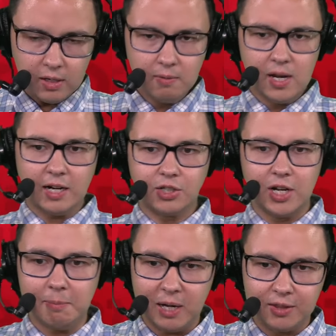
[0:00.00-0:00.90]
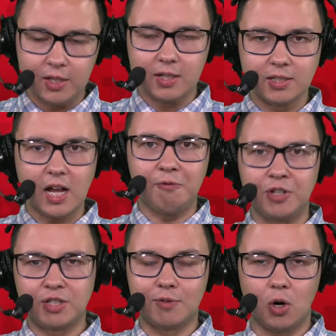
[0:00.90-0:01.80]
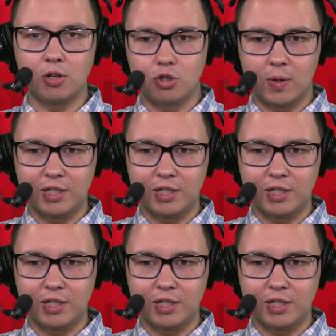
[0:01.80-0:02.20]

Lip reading: next up, I think, is offensive guard Trey